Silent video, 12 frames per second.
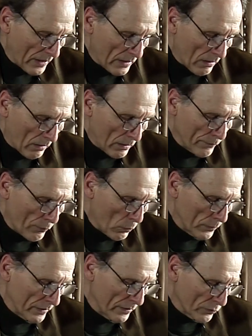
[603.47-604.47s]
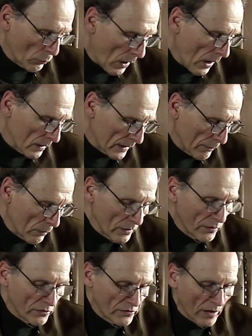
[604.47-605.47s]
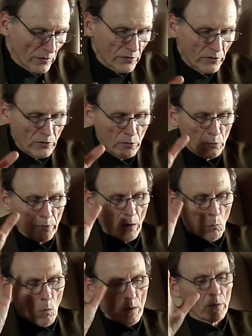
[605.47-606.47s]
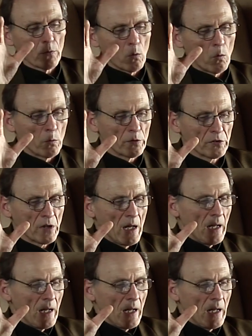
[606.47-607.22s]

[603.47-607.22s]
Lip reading: that are unfolding as well. And I'm going to suggest to you that one of those